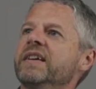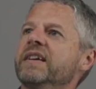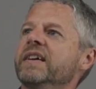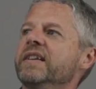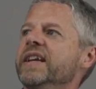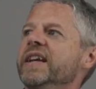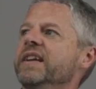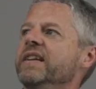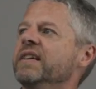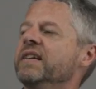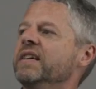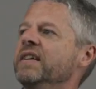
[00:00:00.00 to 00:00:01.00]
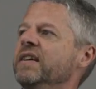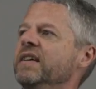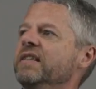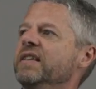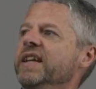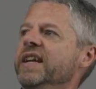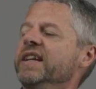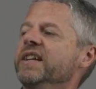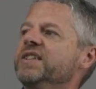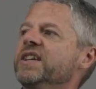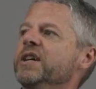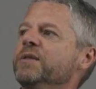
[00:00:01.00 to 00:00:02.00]
and then the inner
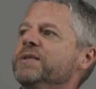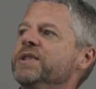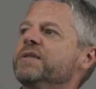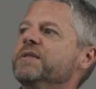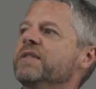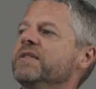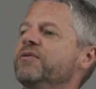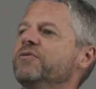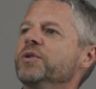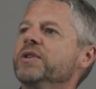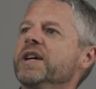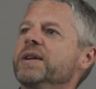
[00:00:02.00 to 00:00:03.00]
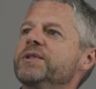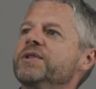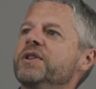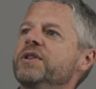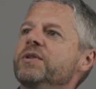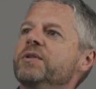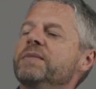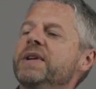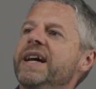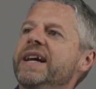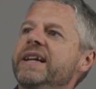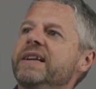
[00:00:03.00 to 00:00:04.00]
terms 4 times 2 would be
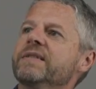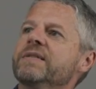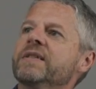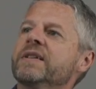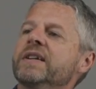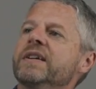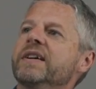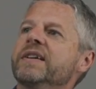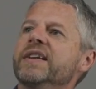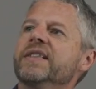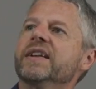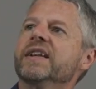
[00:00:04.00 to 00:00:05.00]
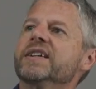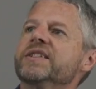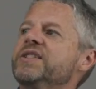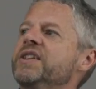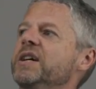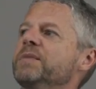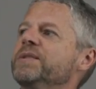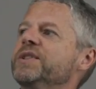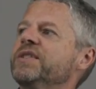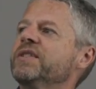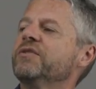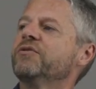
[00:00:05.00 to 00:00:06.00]
8, and then the last
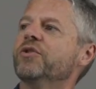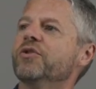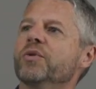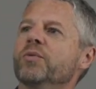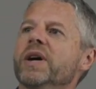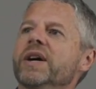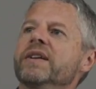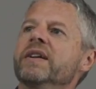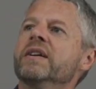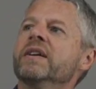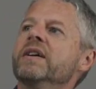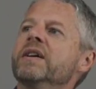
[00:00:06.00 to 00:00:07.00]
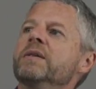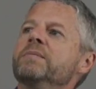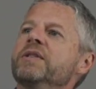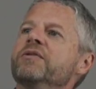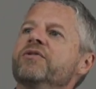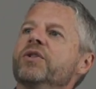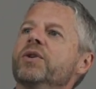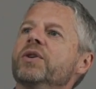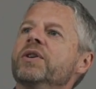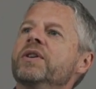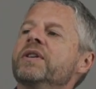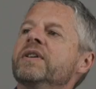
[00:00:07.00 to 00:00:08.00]
terms 4 and 1 would be
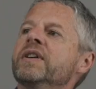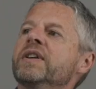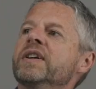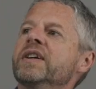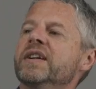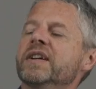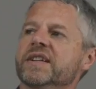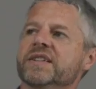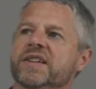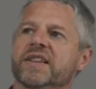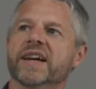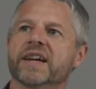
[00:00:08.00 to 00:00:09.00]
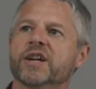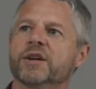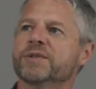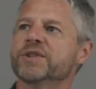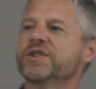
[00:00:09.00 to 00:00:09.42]
4, and so that comes